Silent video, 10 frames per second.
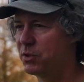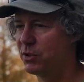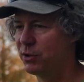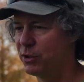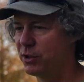
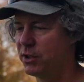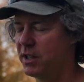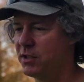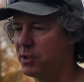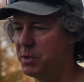to learn
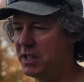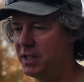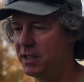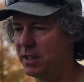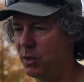at the
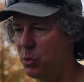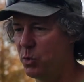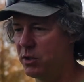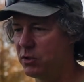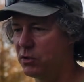beginning
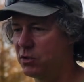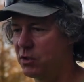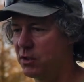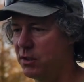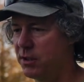
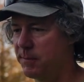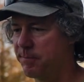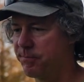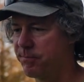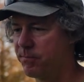was, um,
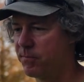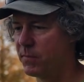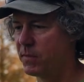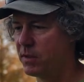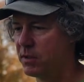
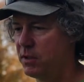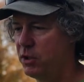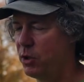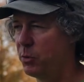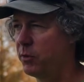
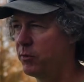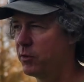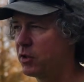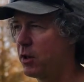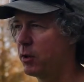you know, with
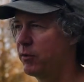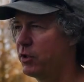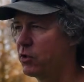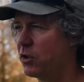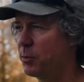photography
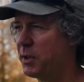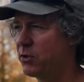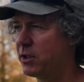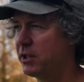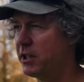it's all
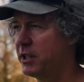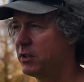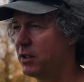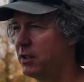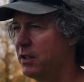about the
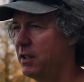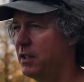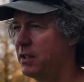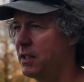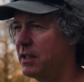light,
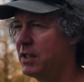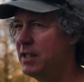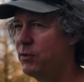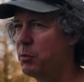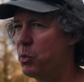and that's
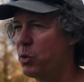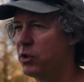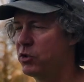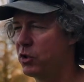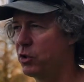even
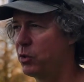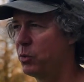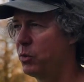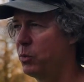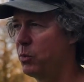more so
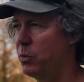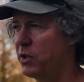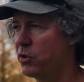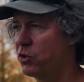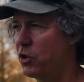
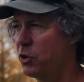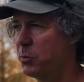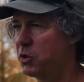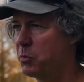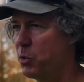with the scope.
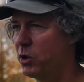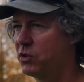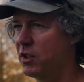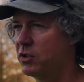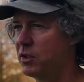It's more
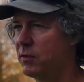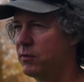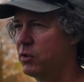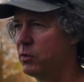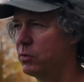sensitive
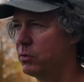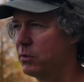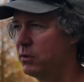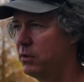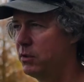
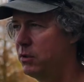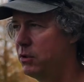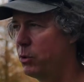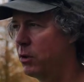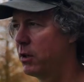to
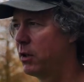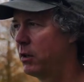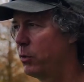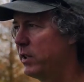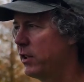your
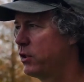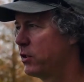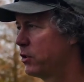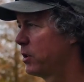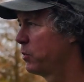
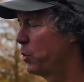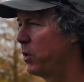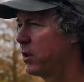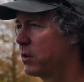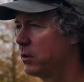relationship to
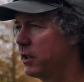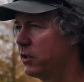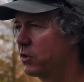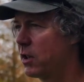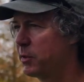where the light
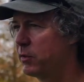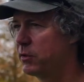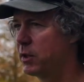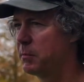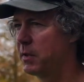is coming
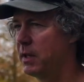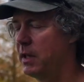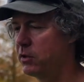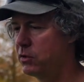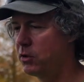from.
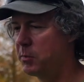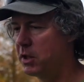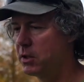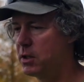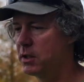And it took me
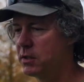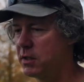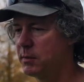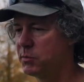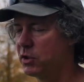a long
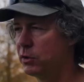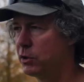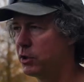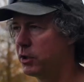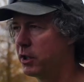time to
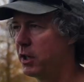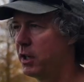learn